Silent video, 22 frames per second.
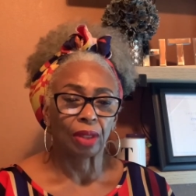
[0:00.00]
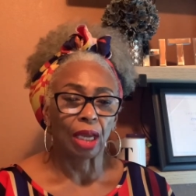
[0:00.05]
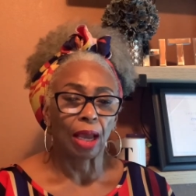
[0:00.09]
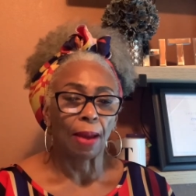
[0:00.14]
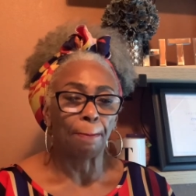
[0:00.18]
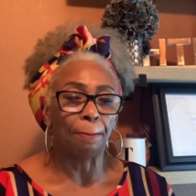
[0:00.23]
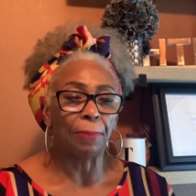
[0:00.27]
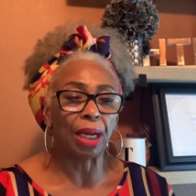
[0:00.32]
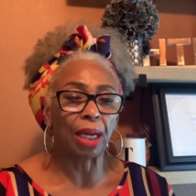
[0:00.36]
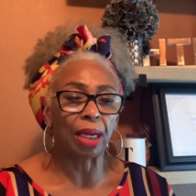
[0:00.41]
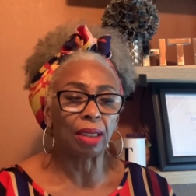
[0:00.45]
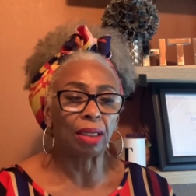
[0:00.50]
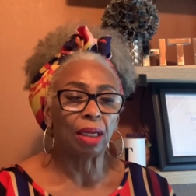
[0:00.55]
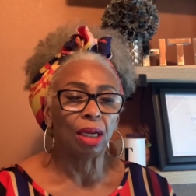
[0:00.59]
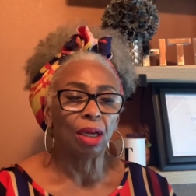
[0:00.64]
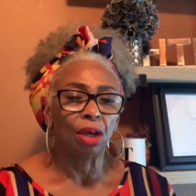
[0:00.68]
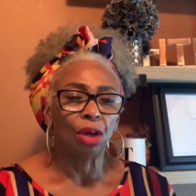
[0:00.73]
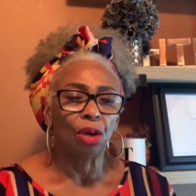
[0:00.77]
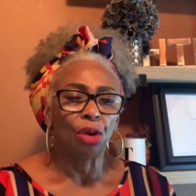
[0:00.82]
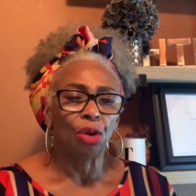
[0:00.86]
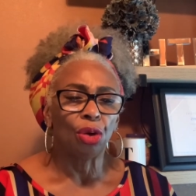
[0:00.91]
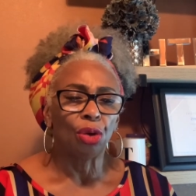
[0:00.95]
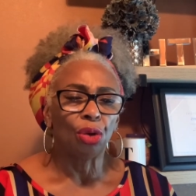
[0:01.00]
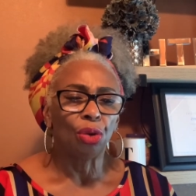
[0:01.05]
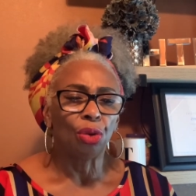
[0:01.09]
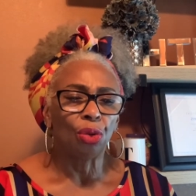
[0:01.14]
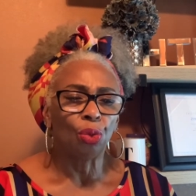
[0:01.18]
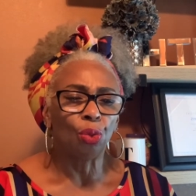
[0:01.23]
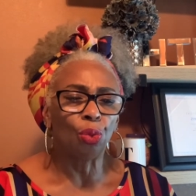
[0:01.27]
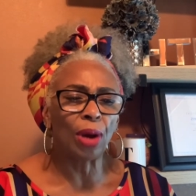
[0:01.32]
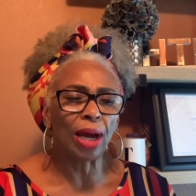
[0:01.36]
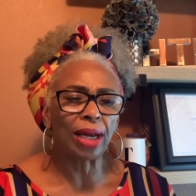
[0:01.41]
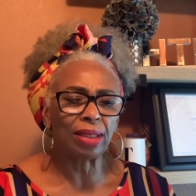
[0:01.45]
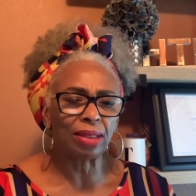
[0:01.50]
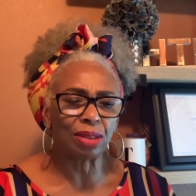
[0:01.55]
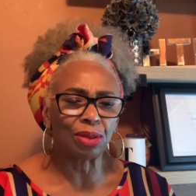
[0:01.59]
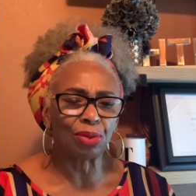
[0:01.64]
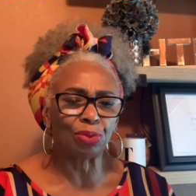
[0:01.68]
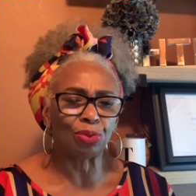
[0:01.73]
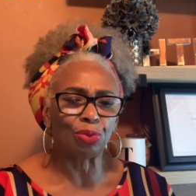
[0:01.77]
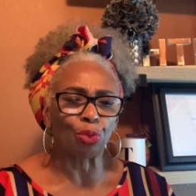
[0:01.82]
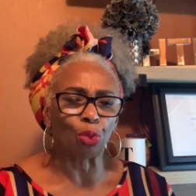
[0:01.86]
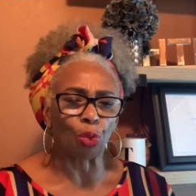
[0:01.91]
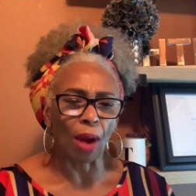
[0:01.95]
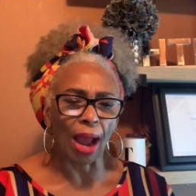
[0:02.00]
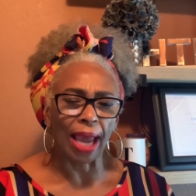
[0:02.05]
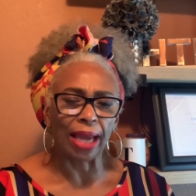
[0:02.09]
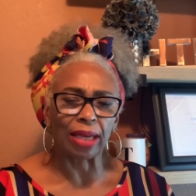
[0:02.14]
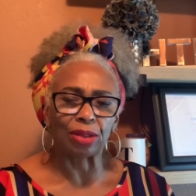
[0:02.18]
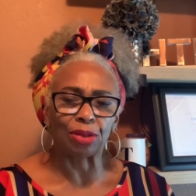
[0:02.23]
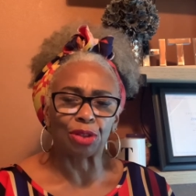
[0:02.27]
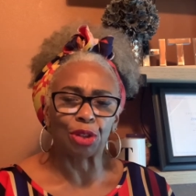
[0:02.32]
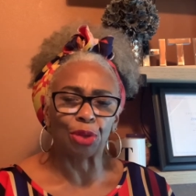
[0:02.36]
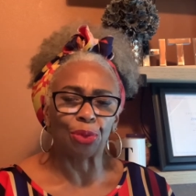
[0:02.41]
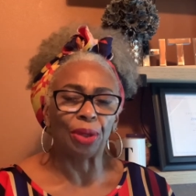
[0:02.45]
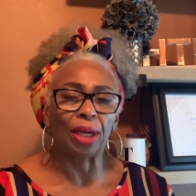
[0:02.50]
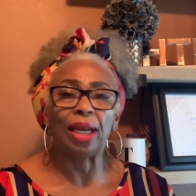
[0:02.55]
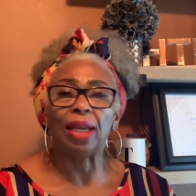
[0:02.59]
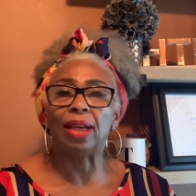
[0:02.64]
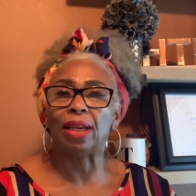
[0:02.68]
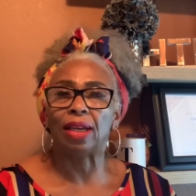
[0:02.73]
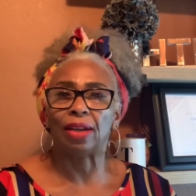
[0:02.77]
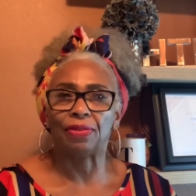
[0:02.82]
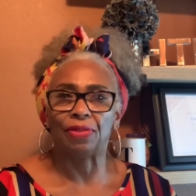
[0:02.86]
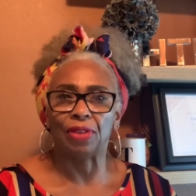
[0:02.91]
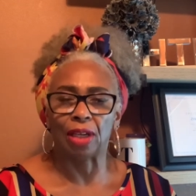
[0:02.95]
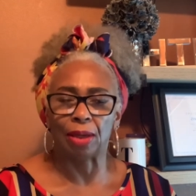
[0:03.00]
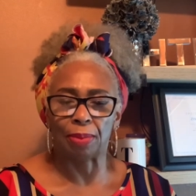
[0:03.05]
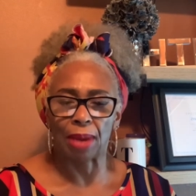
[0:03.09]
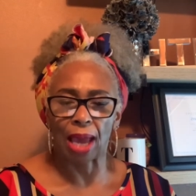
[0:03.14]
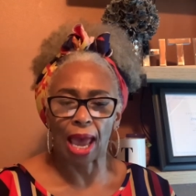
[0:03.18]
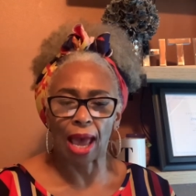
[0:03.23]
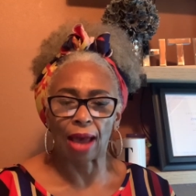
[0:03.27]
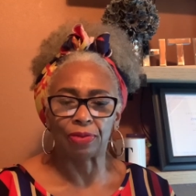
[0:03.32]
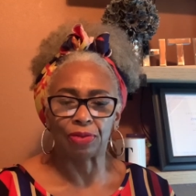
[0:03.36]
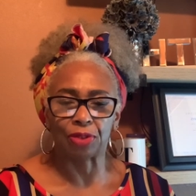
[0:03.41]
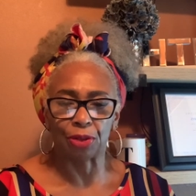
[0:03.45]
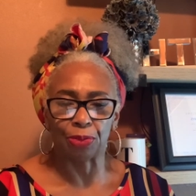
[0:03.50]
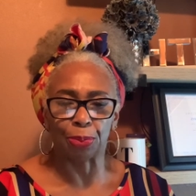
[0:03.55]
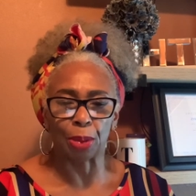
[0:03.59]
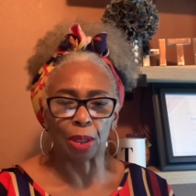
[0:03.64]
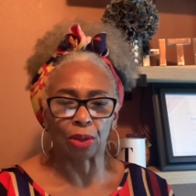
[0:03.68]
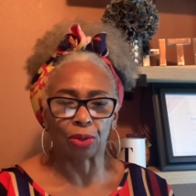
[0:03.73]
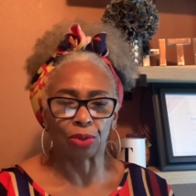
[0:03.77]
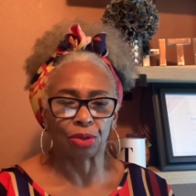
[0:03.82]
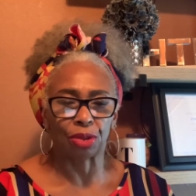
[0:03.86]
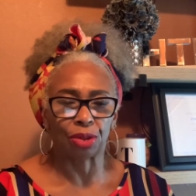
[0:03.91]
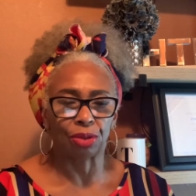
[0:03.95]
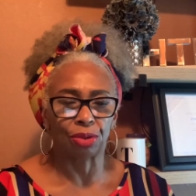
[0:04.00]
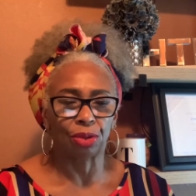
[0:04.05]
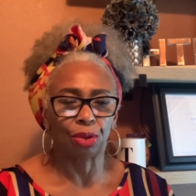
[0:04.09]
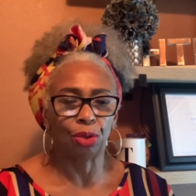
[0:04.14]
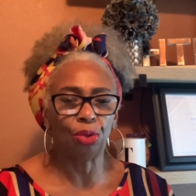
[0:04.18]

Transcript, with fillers: But what right do any of them have to boast?